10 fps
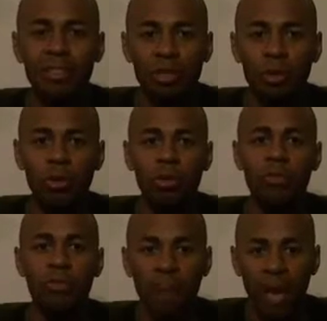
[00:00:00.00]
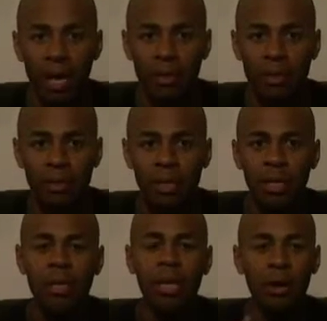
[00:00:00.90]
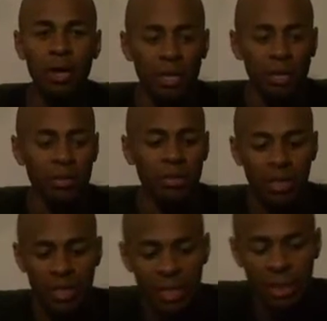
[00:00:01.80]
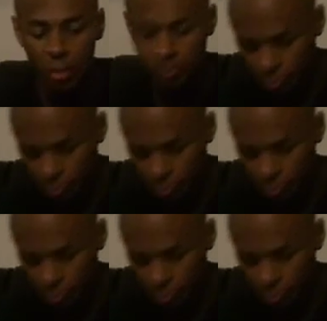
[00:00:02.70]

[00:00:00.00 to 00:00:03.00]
stores fat. Now here's the deal.